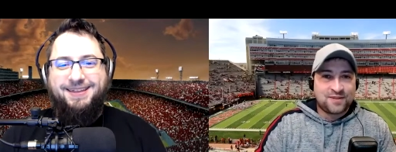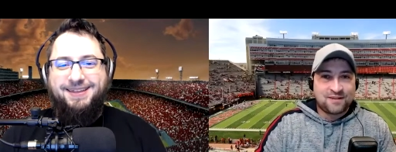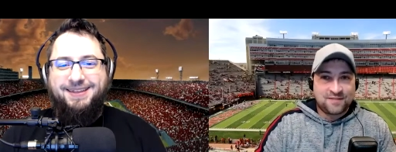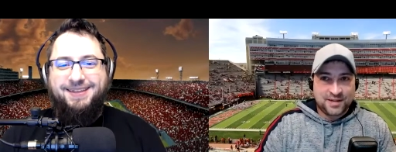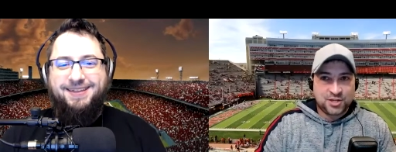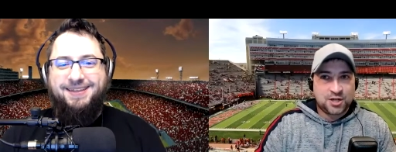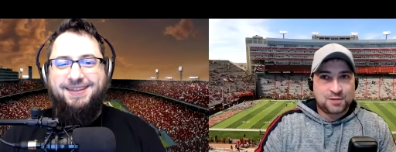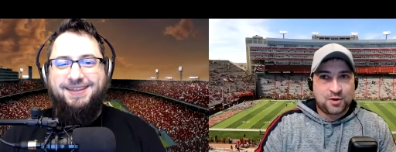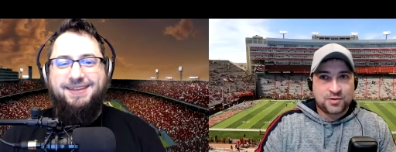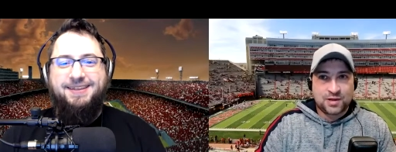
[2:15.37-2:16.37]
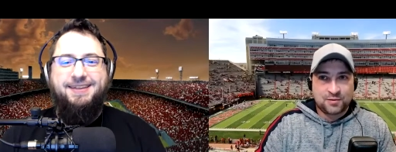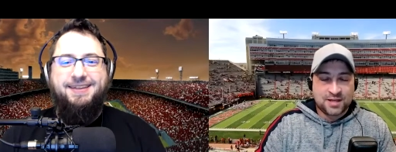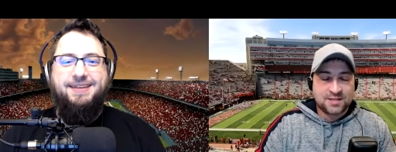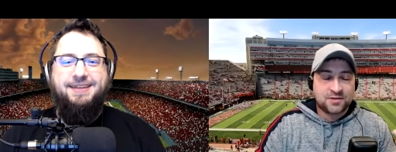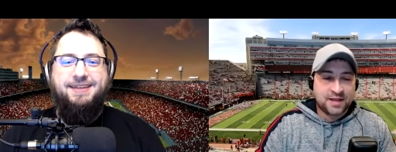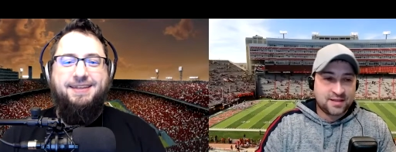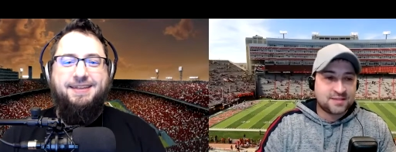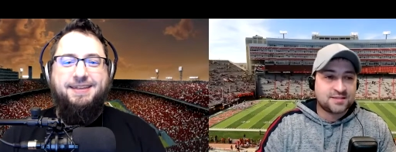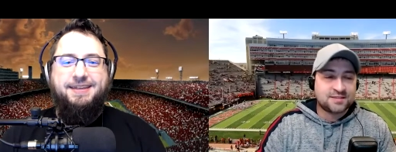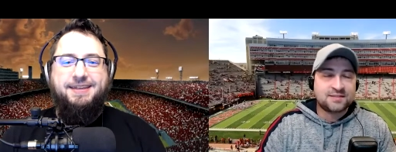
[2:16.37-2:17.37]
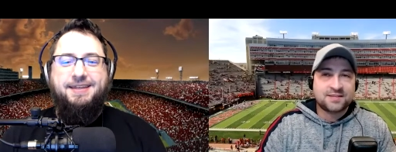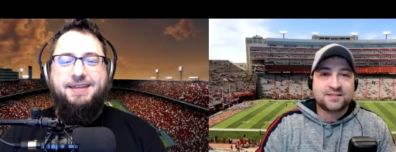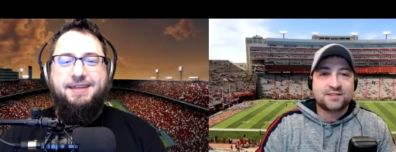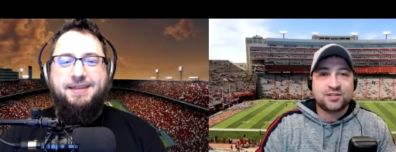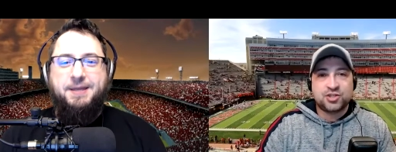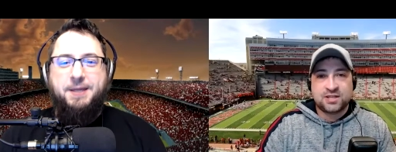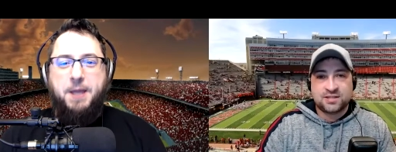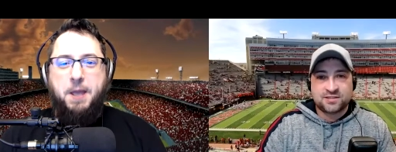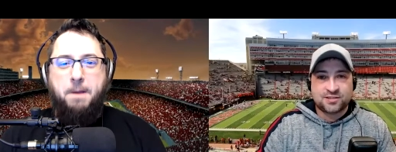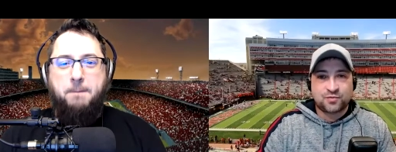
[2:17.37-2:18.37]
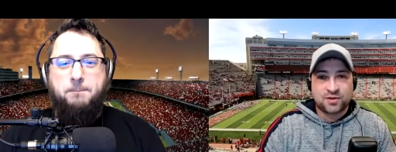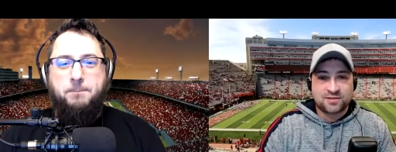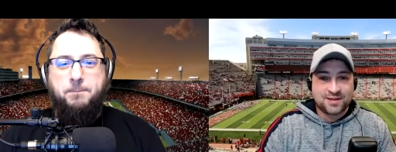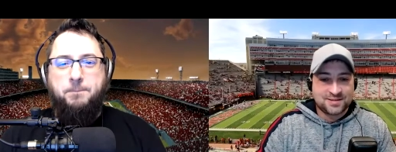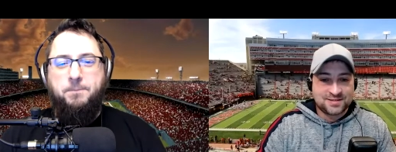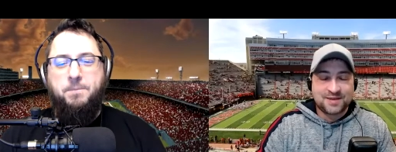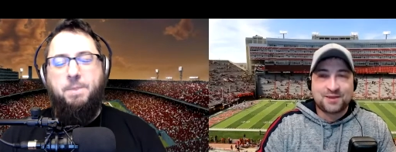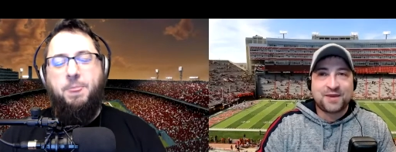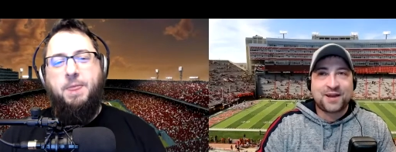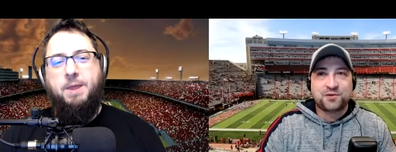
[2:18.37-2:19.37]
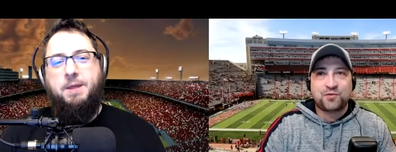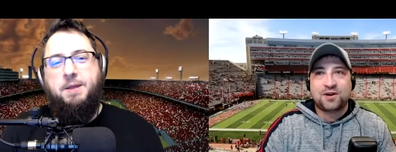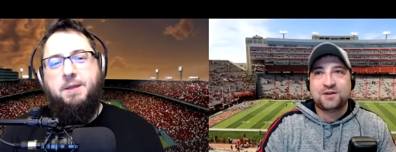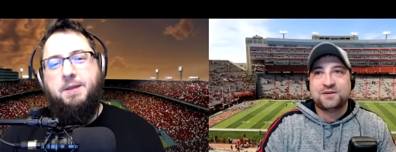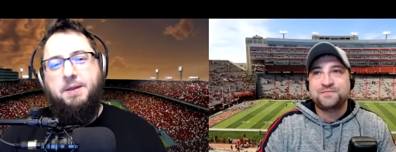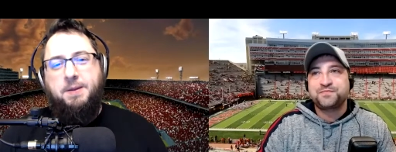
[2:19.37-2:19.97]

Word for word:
Speaker 1: verified check marks. So I realized, okay, this is, this is legit. This is the real thing. It's time to get back to work.